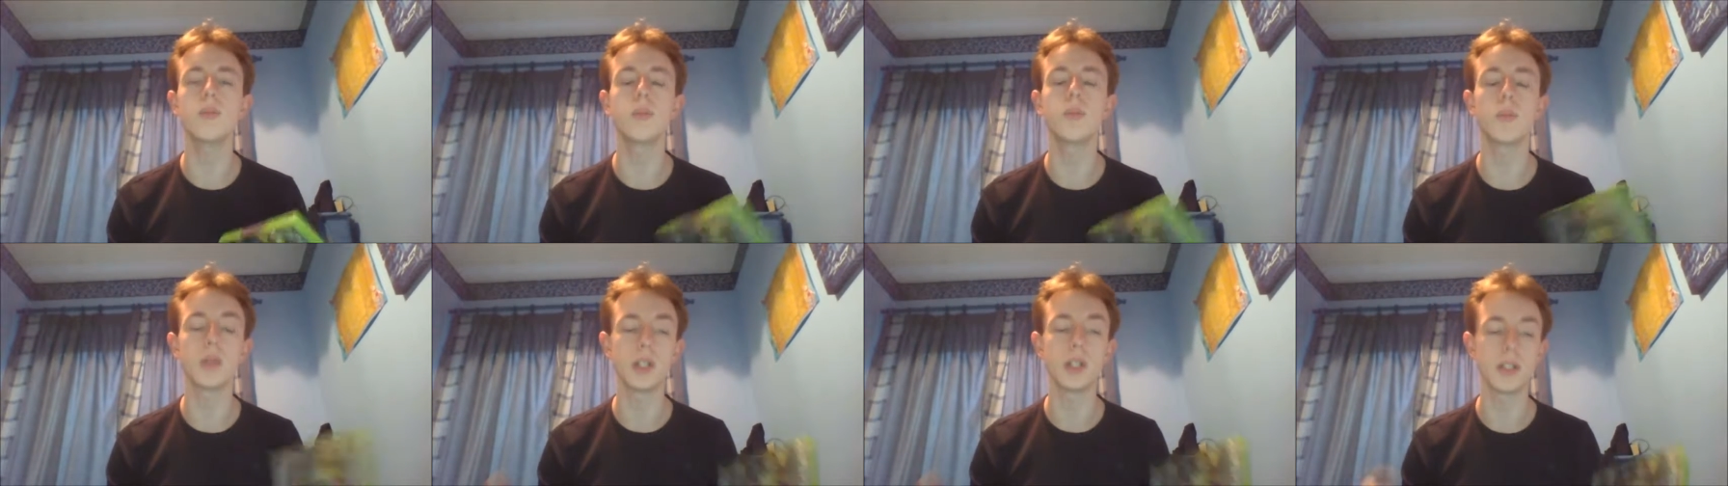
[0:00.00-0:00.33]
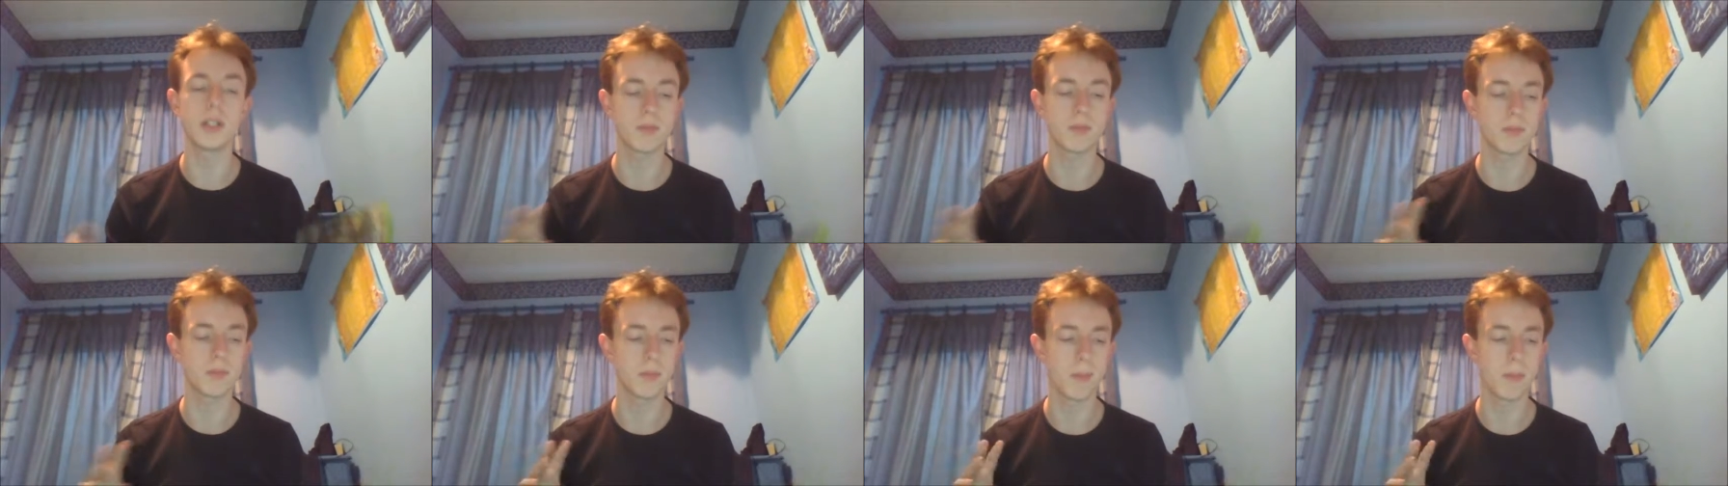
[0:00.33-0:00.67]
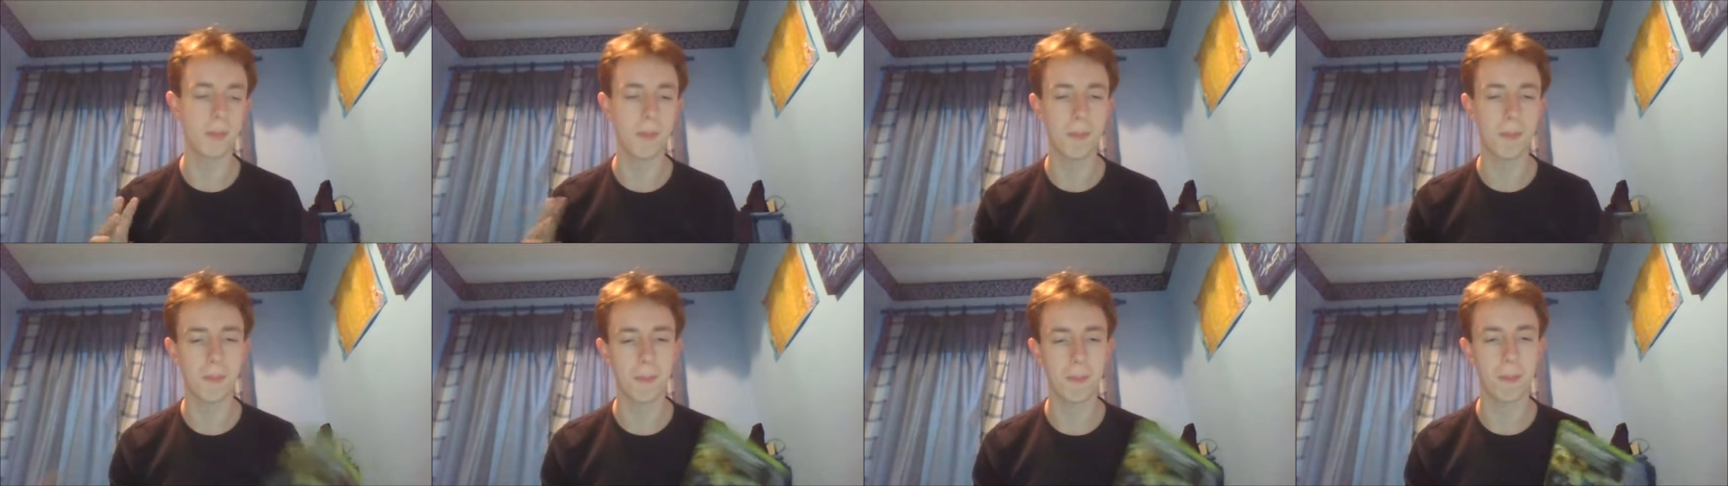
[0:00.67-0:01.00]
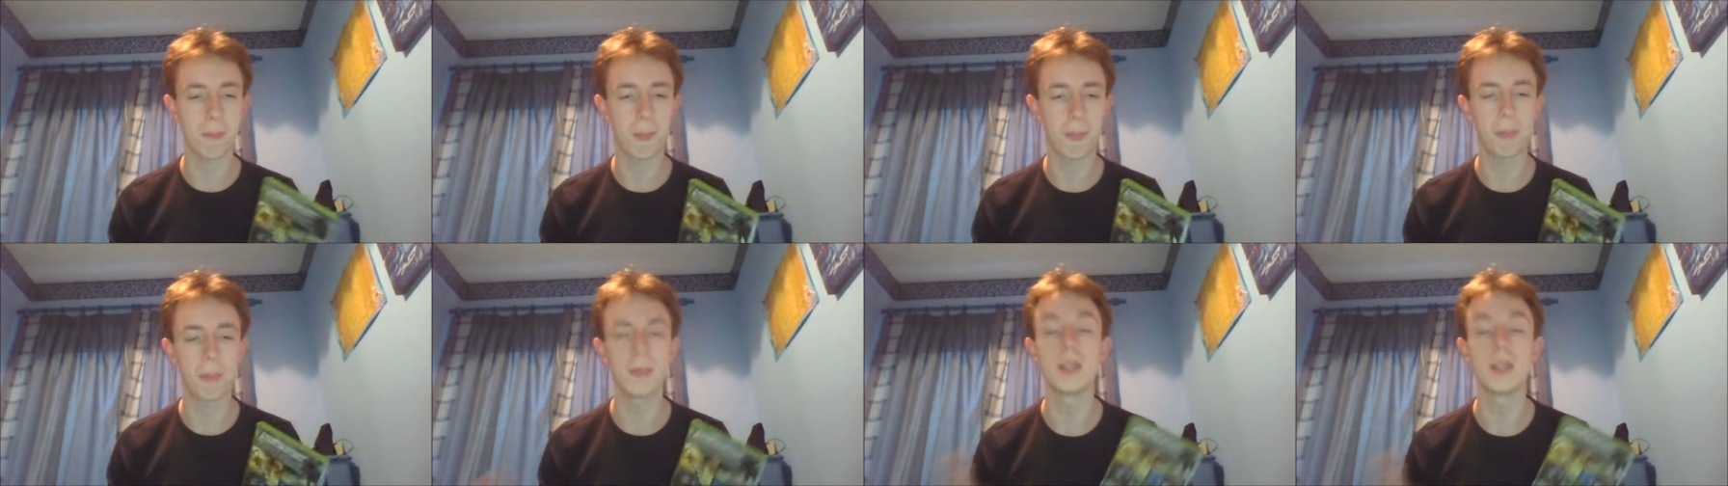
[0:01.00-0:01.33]
but
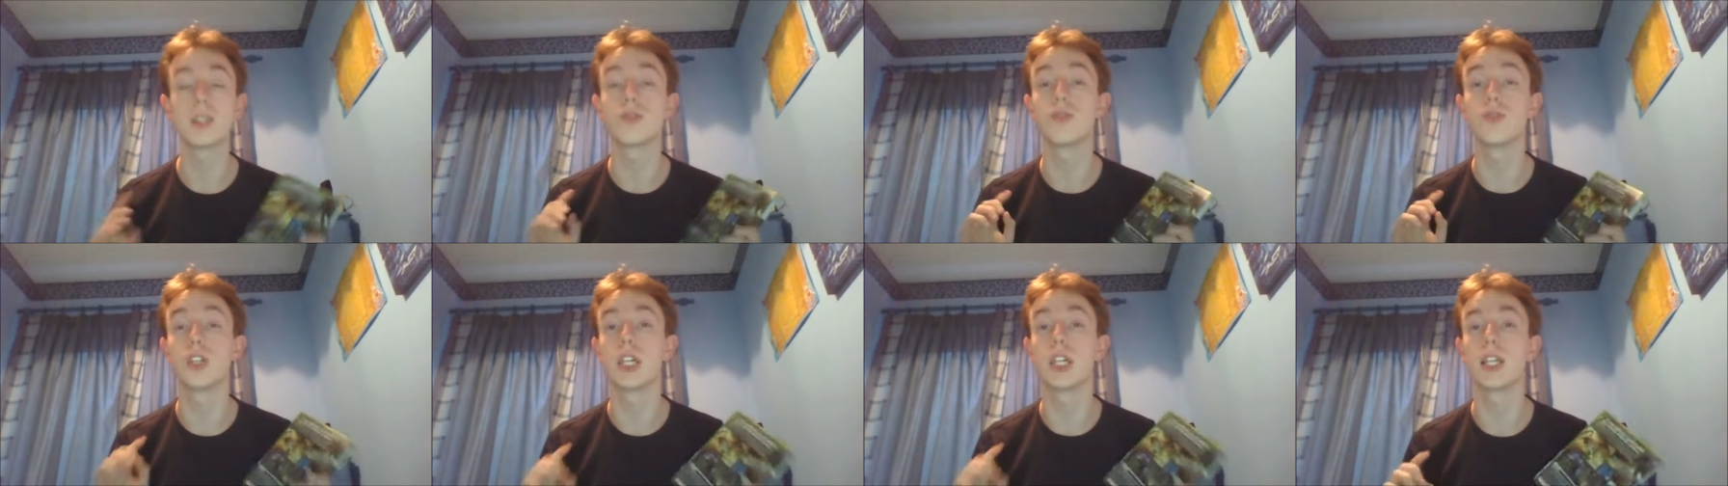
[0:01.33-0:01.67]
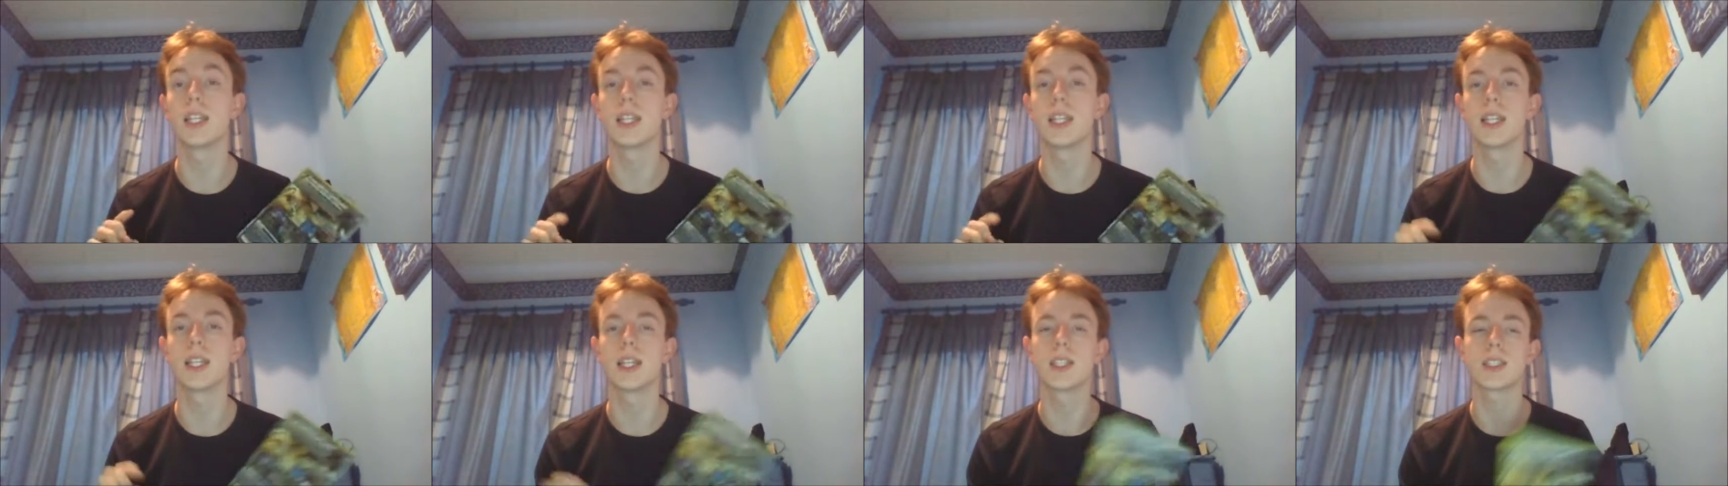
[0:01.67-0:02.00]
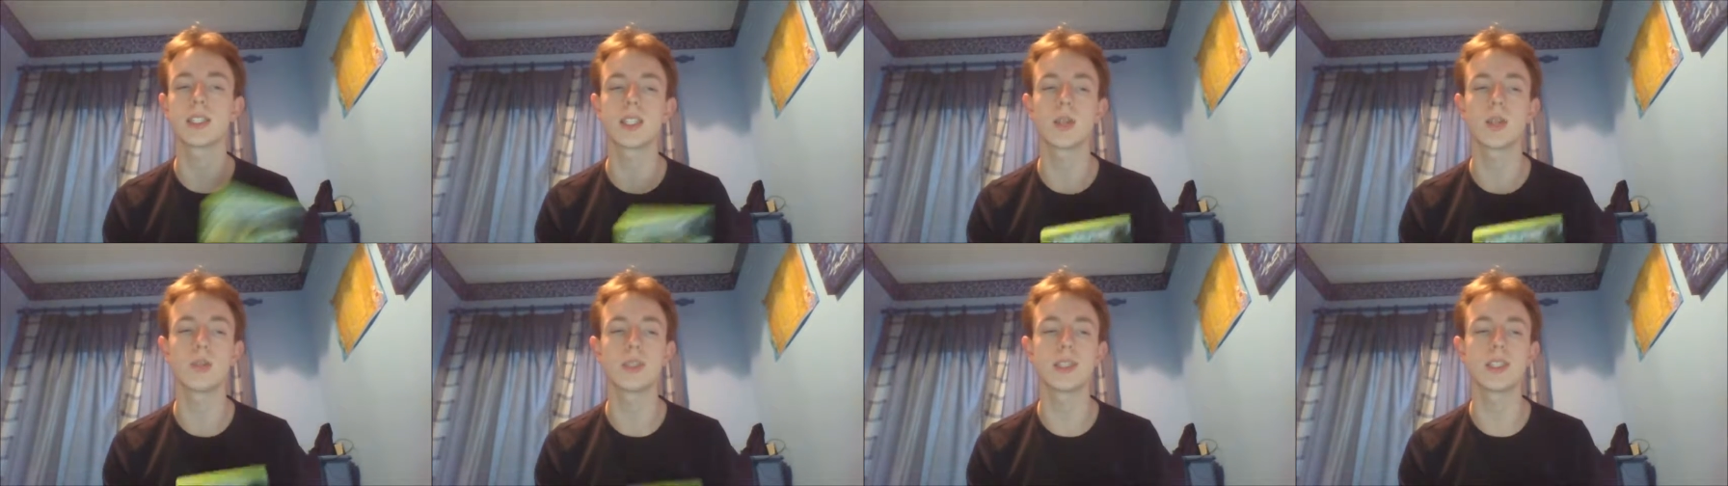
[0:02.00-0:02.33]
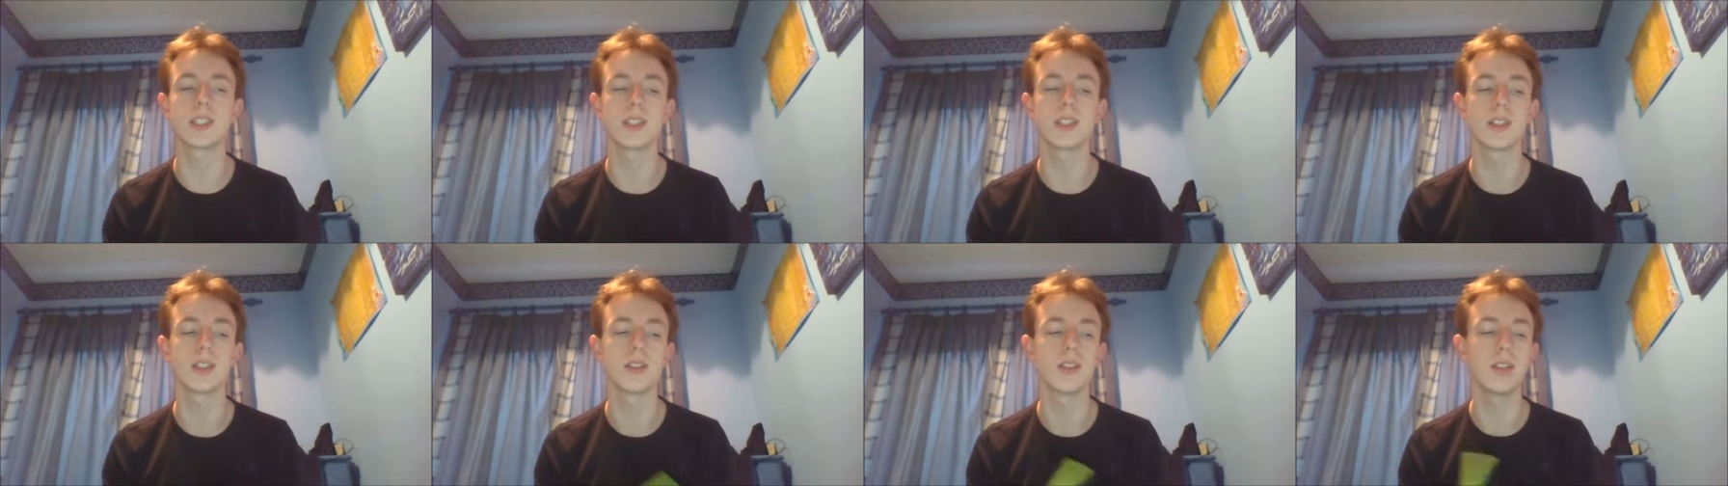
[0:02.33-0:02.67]
it's really nice how
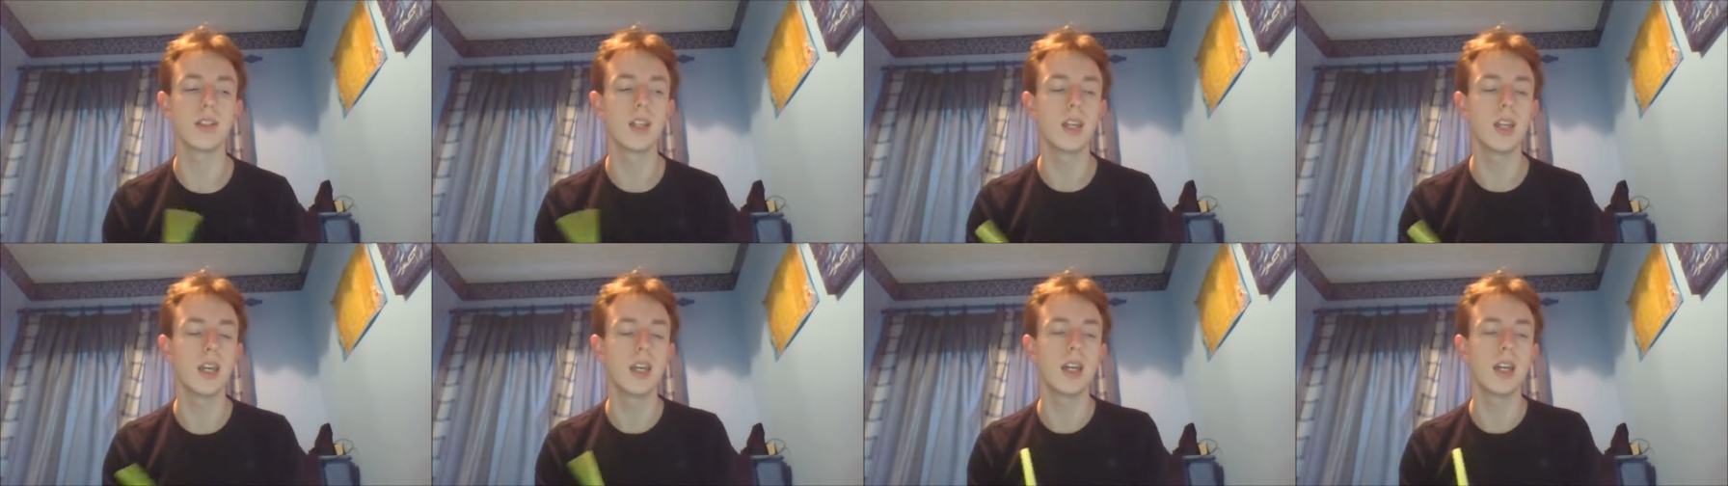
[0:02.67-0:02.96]
it's done.